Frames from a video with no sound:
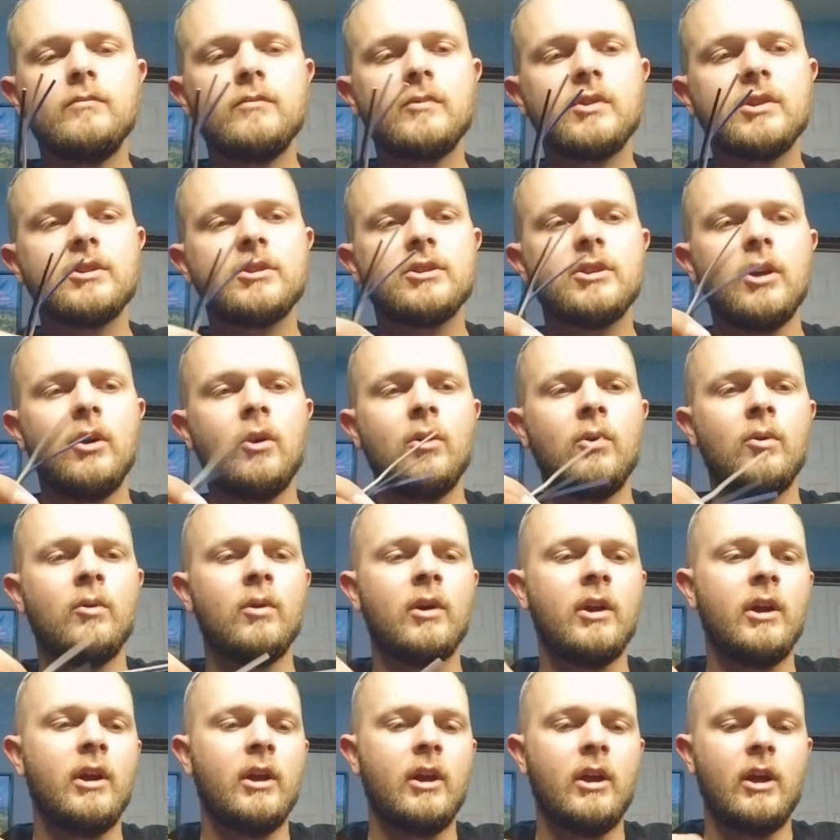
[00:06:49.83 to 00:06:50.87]
So
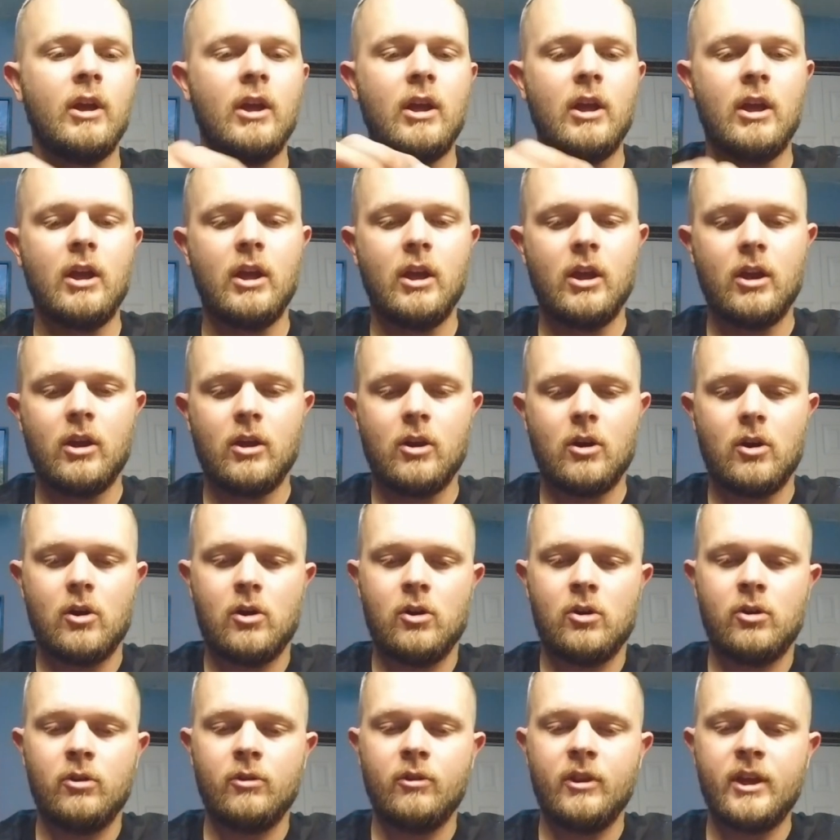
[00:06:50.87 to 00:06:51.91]

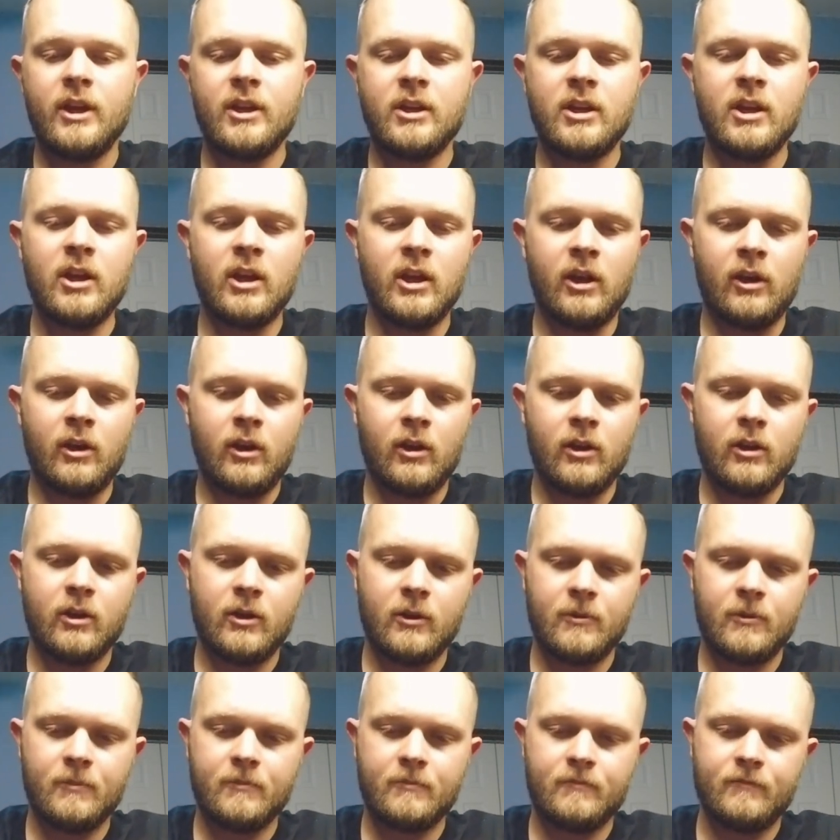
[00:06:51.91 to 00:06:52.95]
all they did
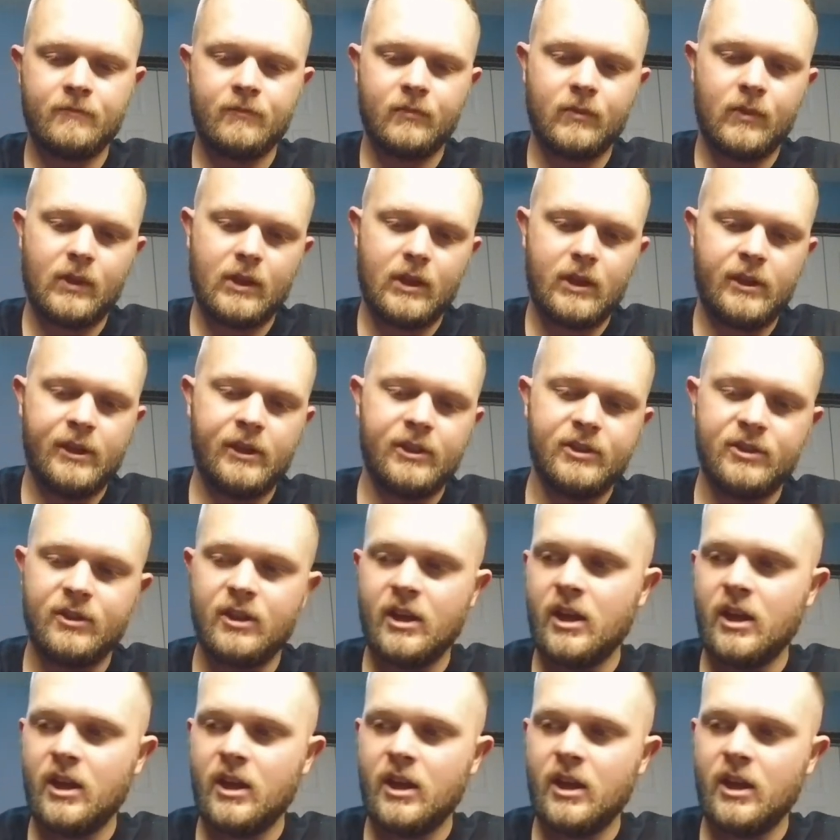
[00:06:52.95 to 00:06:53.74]
is